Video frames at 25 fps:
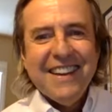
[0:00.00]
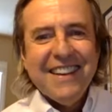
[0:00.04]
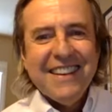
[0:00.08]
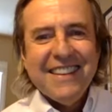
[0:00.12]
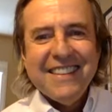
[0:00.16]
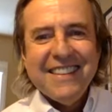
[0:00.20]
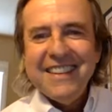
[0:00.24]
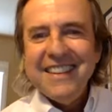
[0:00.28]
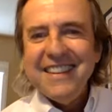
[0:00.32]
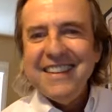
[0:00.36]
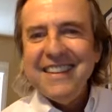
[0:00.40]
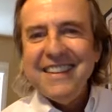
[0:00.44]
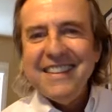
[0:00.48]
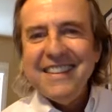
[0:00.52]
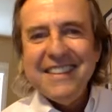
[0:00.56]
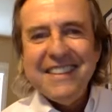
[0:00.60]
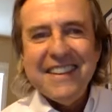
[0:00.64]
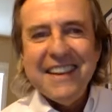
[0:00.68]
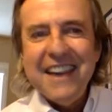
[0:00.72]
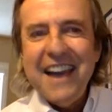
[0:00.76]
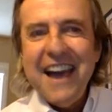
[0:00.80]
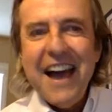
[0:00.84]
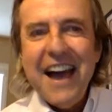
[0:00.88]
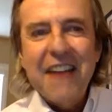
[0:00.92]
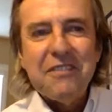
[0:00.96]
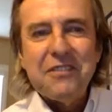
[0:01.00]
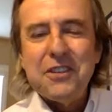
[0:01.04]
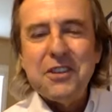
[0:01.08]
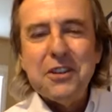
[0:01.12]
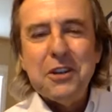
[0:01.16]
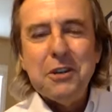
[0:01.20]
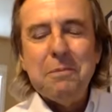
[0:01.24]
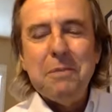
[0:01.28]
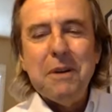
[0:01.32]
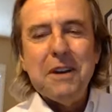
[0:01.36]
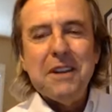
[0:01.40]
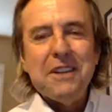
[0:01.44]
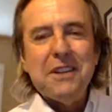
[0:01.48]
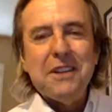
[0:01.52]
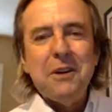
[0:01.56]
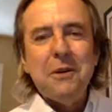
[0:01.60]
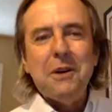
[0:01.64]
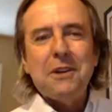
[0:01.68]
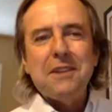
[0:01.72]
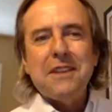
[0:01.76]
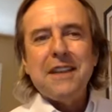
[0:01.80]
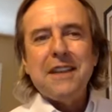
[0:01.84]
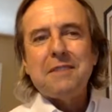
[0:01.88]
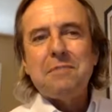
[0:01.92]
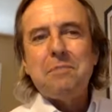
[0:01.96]
you have to, but you know
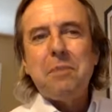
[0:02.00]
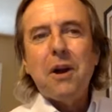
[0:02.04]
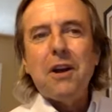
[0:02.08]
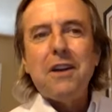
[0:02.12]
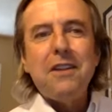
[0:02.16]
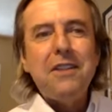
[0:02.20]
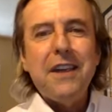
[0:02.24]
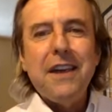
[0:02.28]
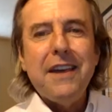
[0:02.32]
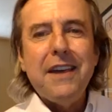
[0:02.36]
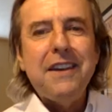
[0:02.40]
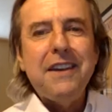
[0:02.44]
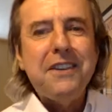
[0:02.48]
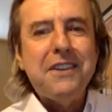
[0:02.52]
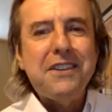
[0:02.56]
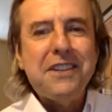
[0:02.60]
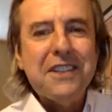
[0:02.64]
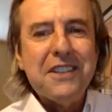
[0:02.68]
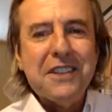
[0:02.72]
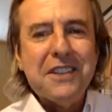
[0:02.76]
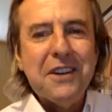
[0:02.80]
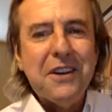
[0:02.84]
what? That's part of the energy.